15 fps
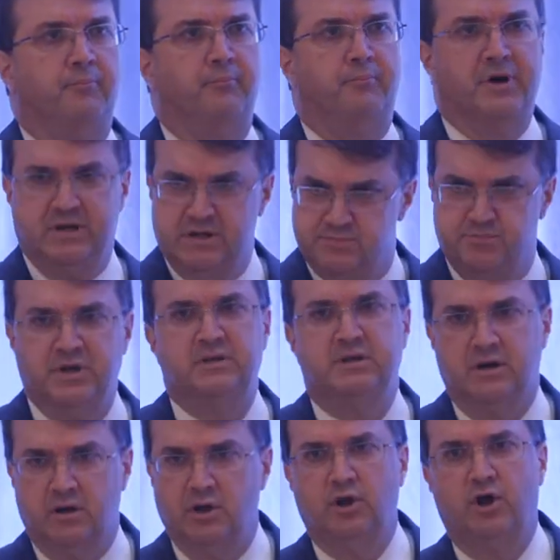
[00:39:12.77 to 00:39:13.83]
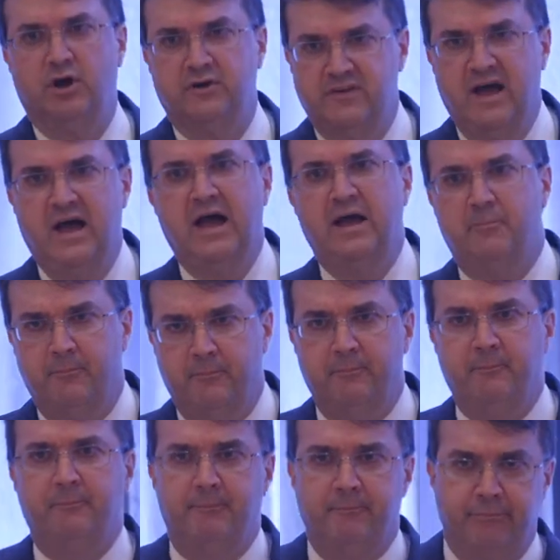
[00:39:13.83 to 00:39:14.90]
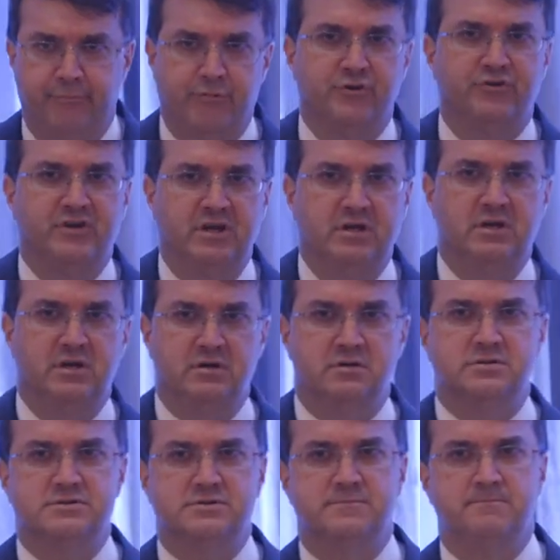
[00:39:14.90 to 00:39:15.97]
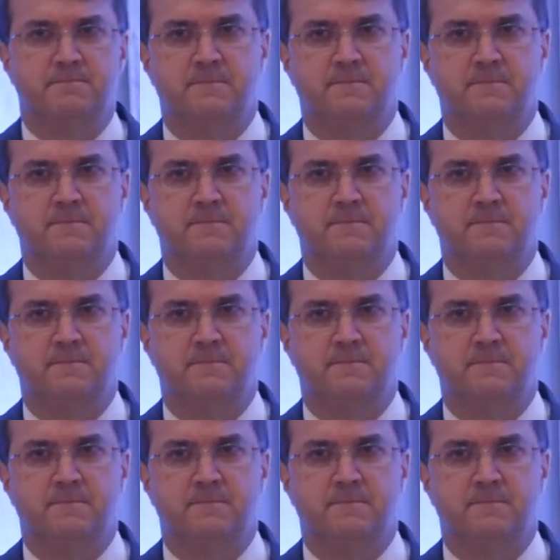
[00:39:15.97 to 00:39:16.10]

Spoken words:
But he's been there a long time, 13 years.